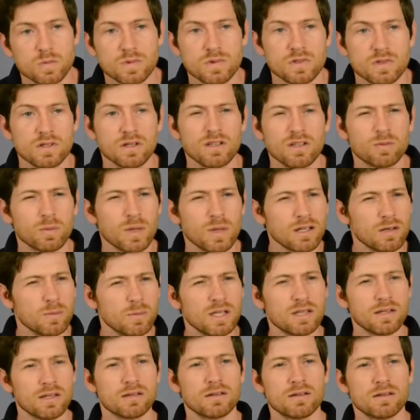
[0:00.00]
She explained to
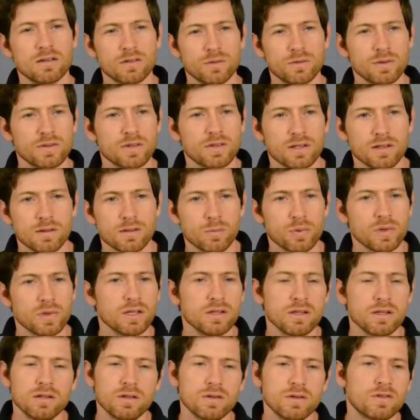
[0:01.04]
me that this was a
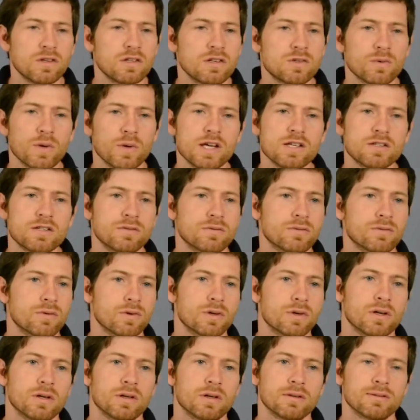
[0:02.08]
completely new situation
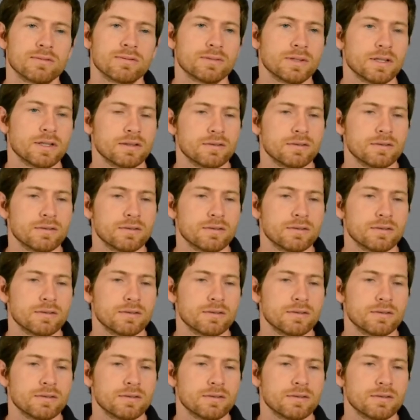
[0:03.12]
for her.